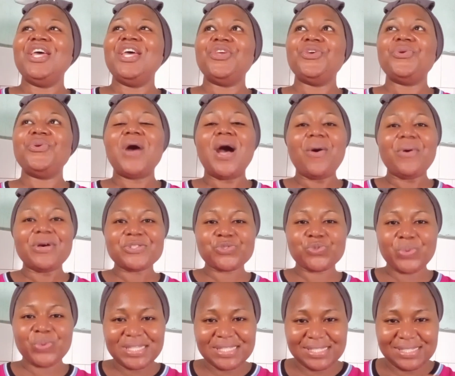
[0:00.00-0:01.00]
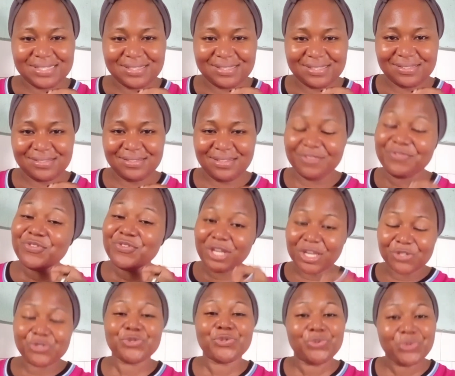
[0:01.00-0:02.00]
You know, our sweat is, if in
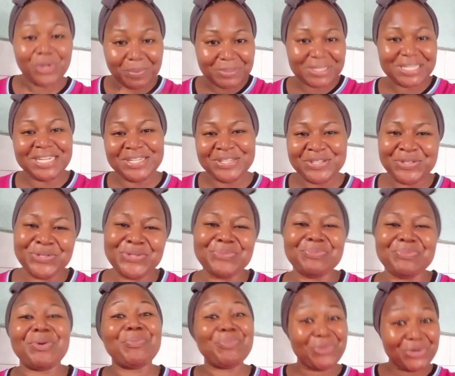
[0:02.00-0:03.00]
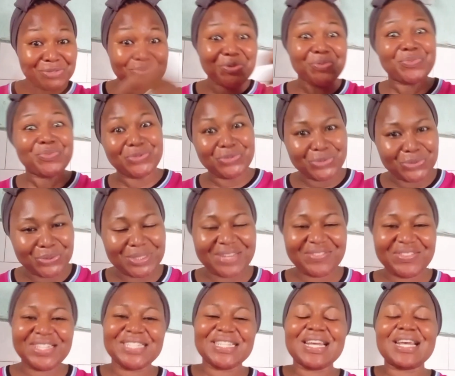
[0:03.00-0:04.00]
case you don't know, I'm telling you, but most people know
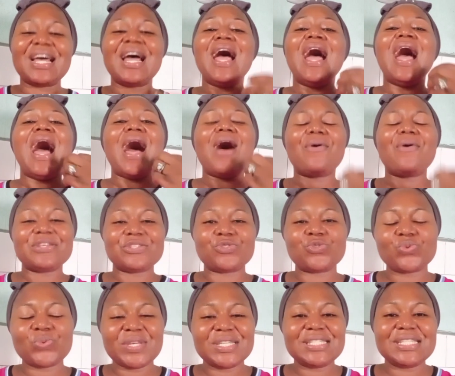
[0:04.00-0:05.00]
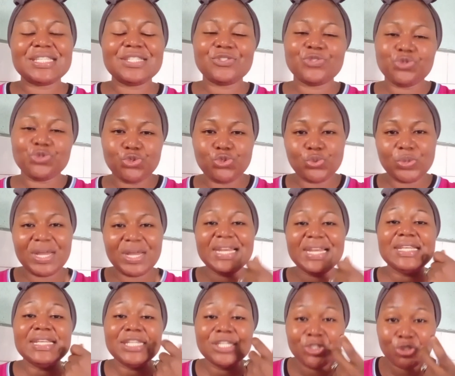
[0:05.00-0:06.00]
that our sweat is
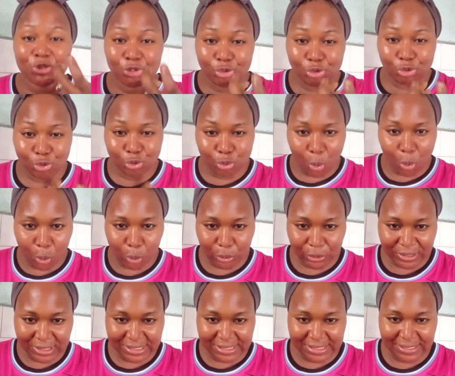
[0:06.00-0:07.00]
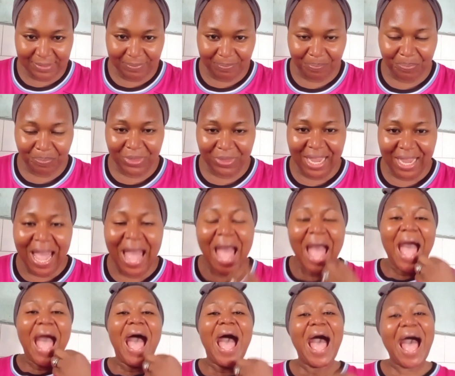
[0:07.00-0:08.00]
usually salty.
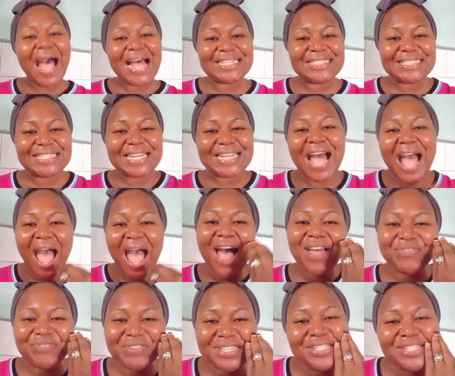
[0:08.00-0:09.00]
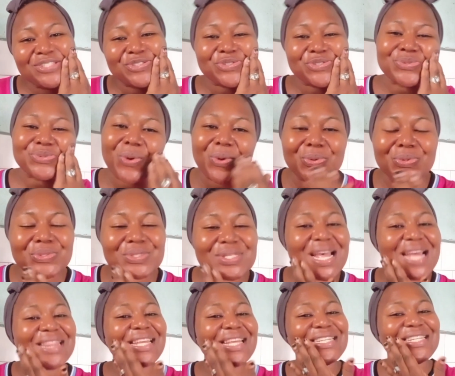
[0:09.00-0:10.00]
And having salt,
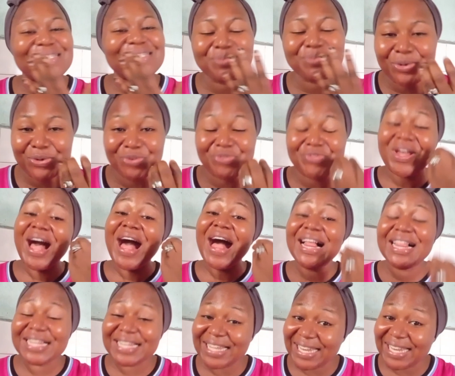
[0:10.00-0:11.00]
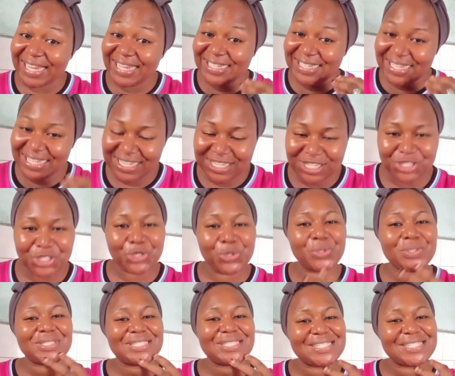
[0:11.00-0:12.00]
and that is more of alkaline ish
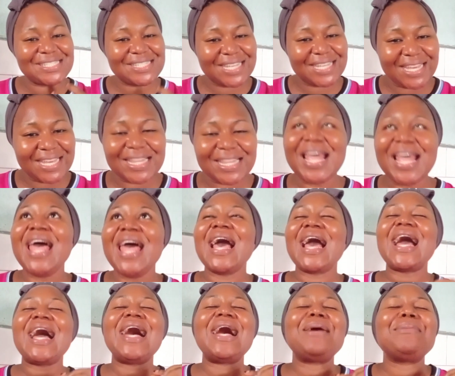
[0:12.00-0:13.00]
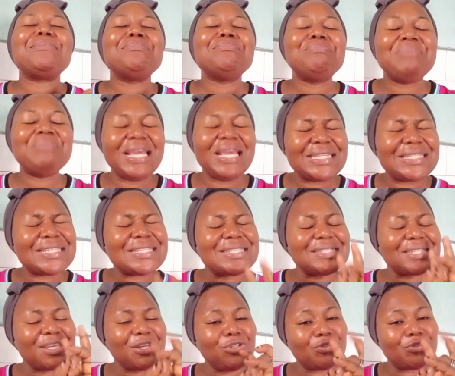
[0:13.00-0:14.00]
on the skin, can make the
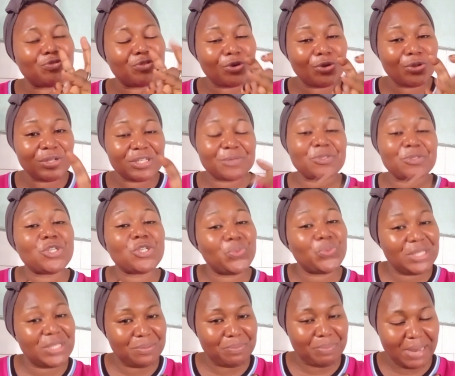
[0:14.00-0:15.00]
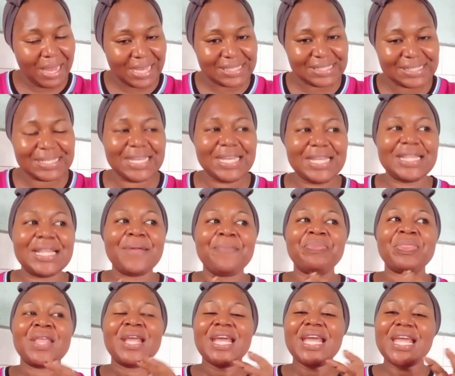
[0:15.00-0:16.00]
skin of color, especially with the black skin,
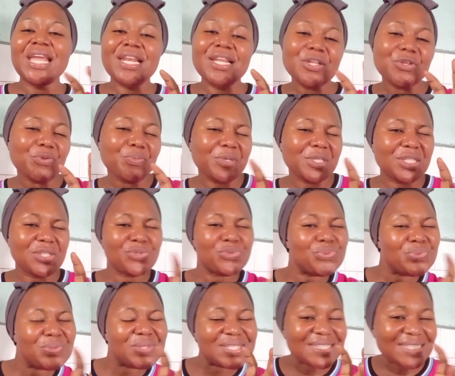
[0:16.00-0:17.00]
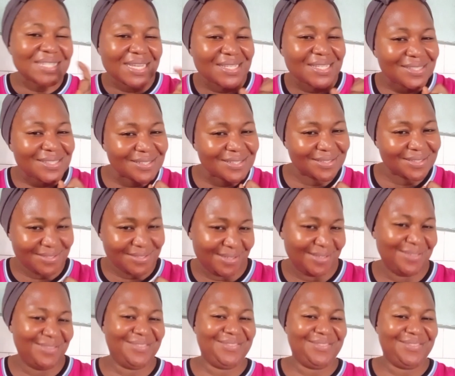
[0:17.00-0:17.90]
a little bit too sensitive.